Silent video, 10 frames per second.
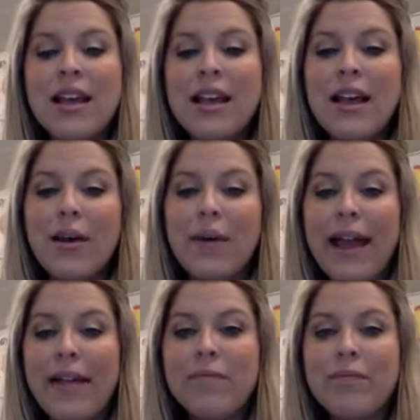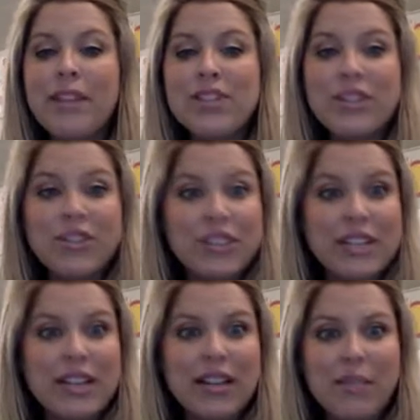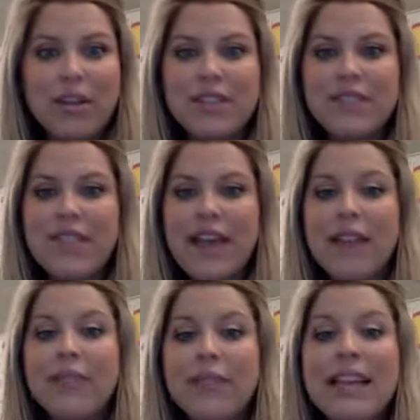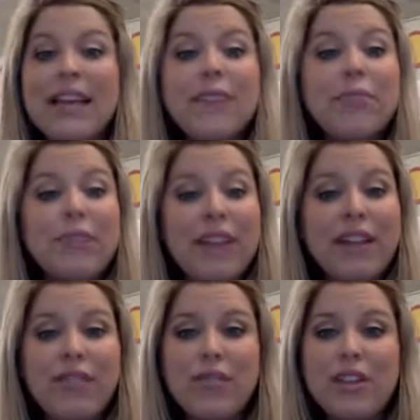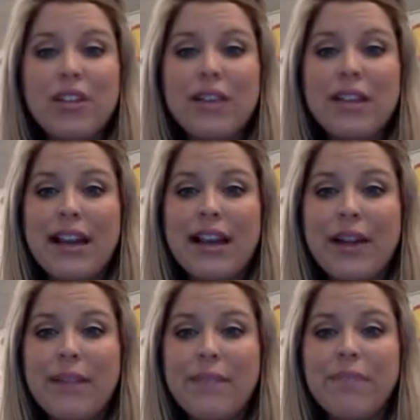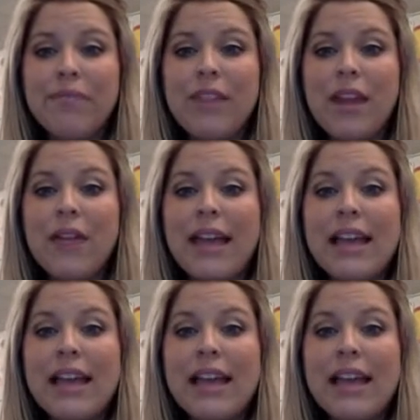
Okay, and just understanding the parts of that. Again, provided for you in a diagram. Okay,